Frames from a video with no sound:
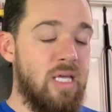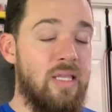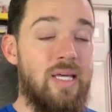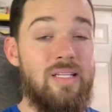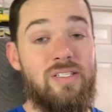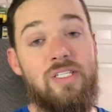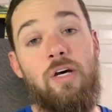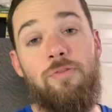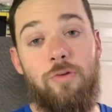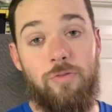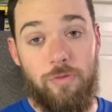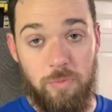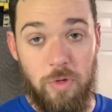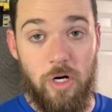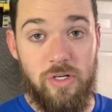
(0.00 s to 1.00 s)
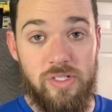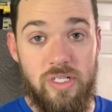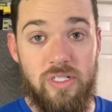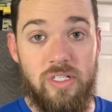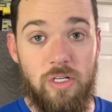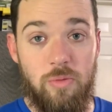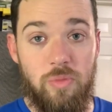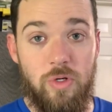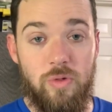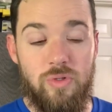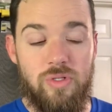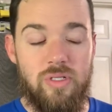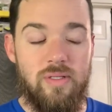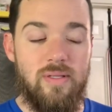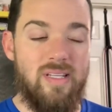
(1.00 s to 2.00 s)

that suffer from narcissistic abuse,